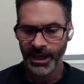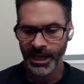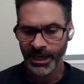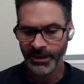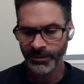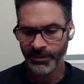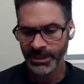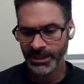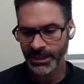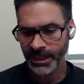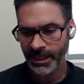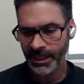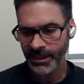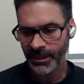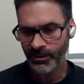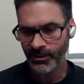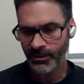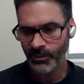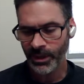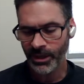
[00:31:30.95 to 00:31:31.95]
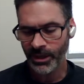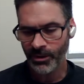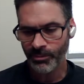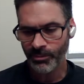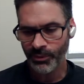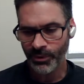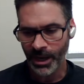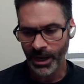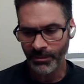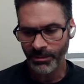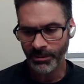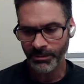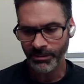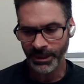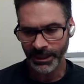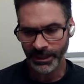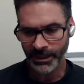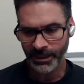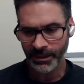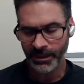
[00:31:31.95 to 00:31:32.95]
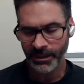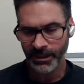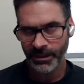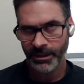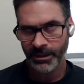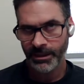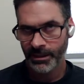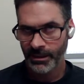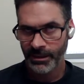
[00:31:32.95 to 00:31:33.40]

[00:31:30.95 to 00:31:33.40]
I would say that we are probably